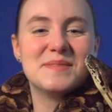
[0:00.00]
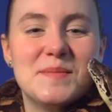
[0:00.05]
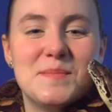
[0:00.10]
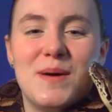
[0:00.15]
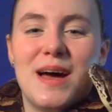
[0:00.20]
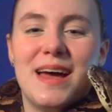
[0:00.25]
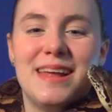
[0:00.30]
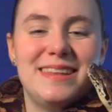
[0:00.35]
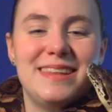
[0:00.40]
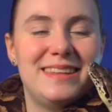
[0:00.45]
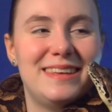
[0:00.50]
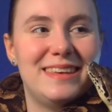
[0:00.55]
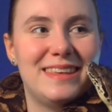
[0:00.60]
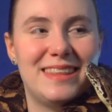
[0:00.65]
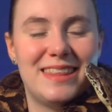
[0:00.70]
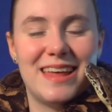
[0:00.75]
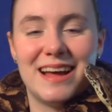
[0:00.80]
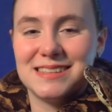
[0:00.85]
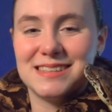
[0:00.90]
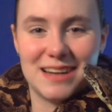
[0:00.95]
But
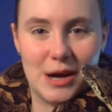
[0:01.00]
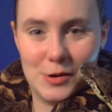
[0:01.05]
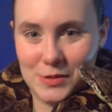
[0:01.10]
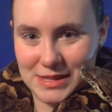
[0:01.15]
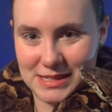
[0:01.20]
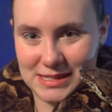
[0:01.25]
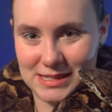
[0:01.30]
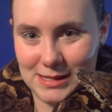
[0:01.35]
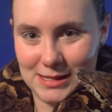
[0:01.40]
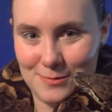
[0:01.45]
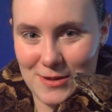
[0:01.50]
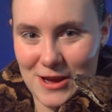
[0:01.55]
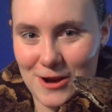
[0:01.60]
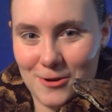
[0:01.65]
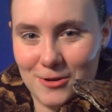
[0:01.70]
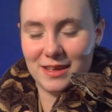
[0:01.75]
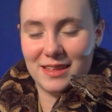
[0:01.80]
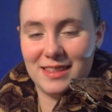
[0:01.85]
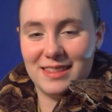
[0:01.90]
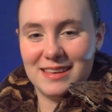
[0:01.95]
that's not what this is
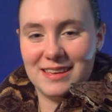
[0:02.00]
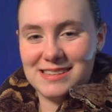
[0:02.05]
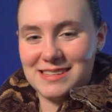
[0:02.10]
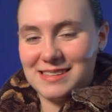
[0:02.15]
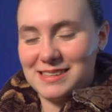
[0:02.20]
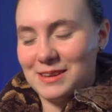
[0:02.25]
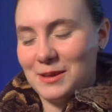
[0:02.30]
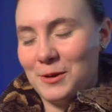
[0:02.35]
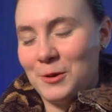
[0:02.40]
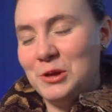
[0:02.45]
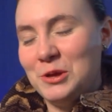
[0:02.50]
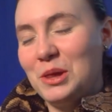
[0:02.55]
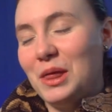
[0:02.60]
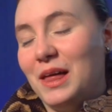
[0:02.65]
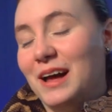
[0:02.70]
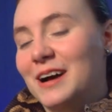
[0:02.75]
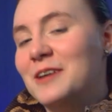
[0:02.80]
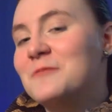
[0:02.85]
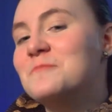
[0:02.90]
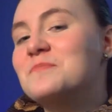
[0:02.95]
about. This
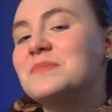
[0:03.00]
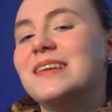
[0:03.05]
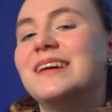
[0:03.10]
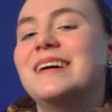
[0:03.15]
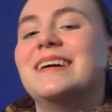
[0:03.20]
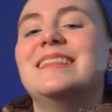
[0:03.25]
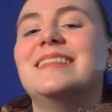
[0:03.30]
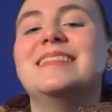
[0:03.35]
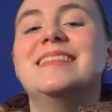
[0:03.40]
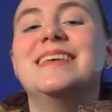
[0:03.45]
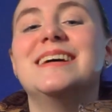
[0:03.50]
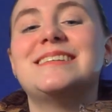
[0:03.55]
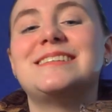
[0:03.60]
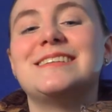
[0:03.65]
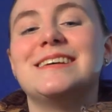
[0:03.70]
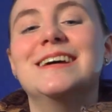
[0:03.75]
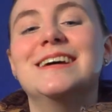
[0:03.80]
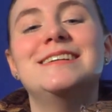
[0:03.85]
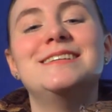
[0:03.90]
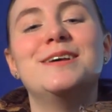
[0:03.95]

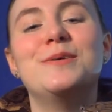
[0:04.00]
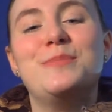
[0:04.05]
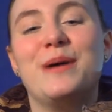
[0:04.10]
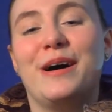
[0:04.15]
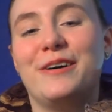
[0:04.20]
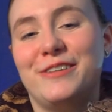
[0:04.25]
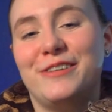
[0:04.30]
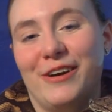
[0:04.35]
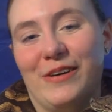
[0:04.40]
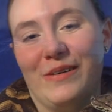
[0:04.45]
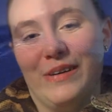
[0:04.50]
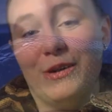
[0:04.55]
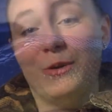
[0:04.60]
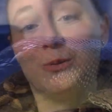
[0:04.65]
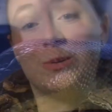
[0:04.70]
is about knowing